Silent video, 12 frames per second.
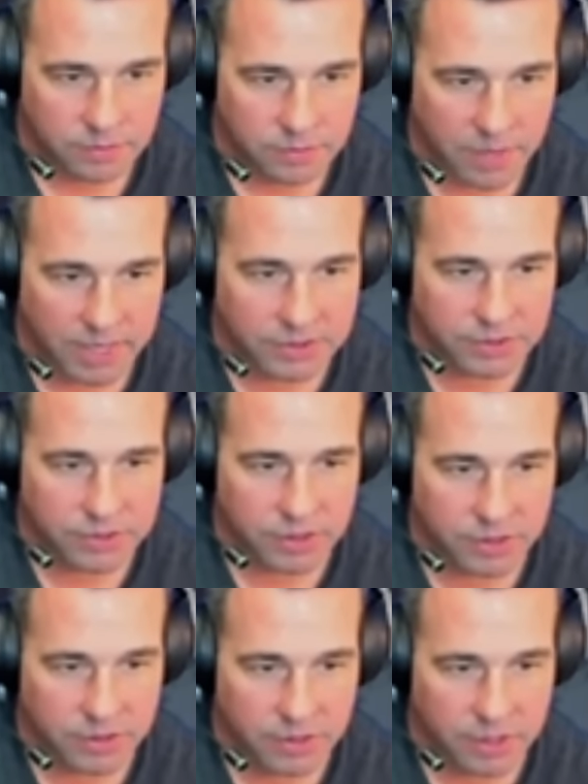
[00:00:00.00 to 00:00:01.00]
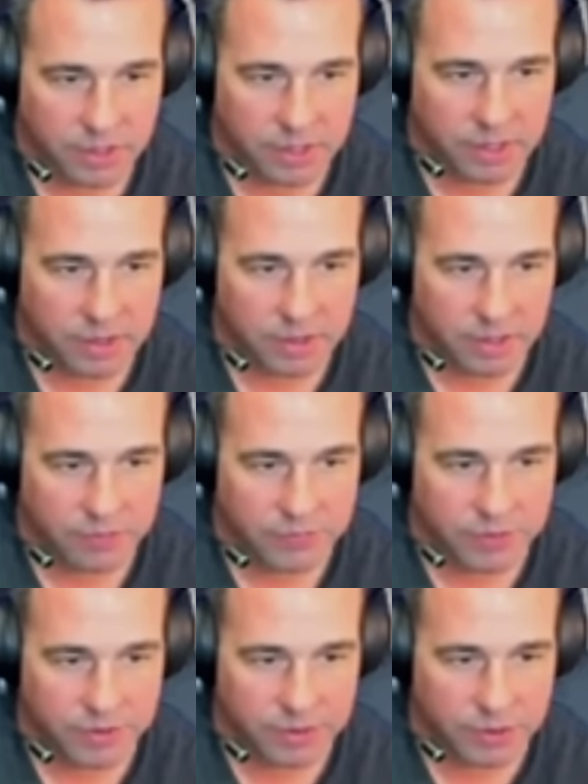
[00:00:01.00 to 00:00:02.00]
I can start, I
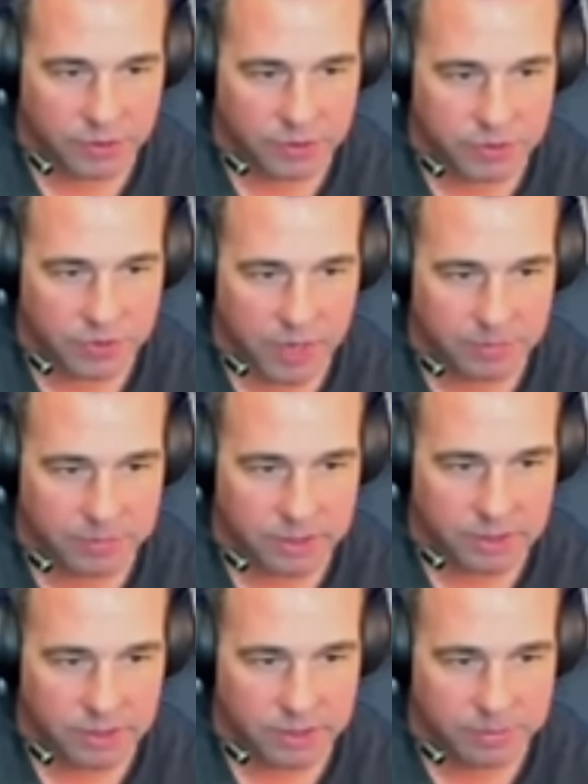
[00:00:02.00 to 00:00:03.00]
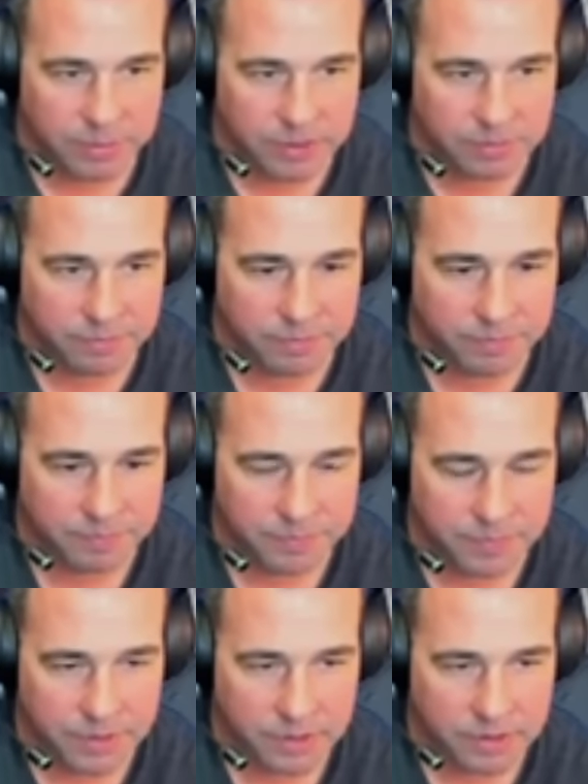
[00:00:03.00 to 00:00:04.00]
feel the nose dropping a little bit.
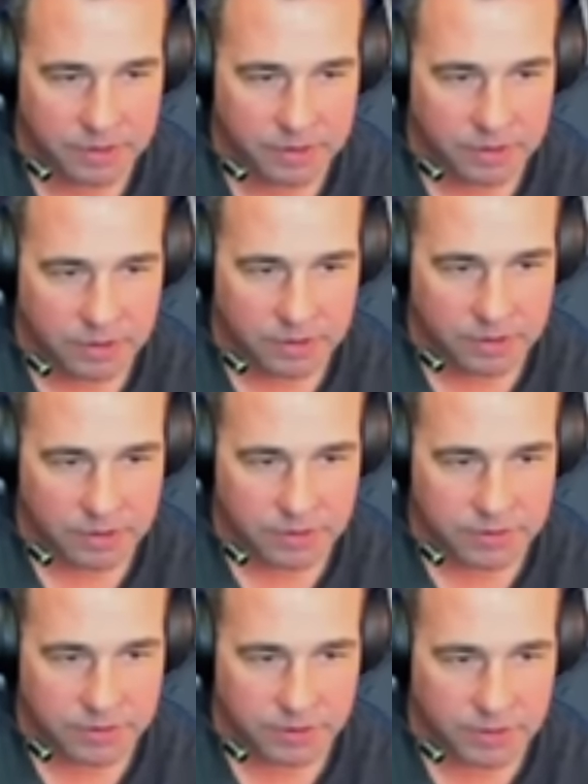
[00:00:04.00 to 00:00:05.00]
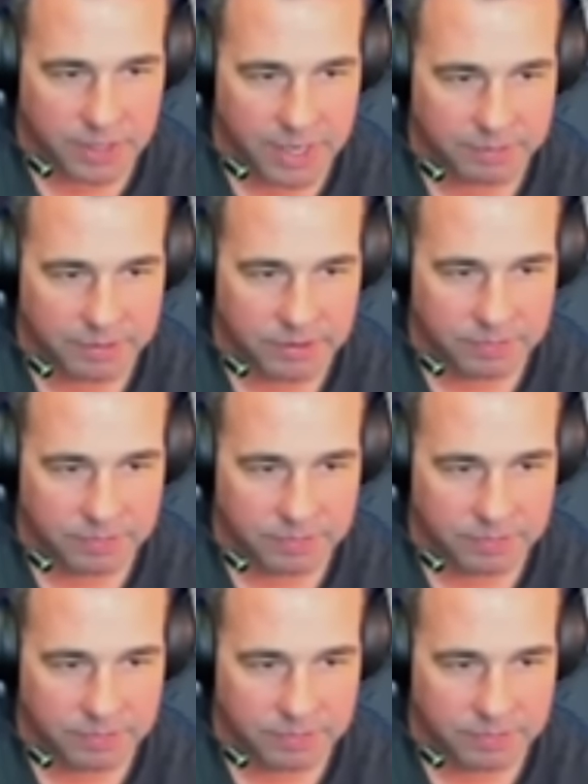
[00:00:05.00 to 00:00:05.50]
Still climbing.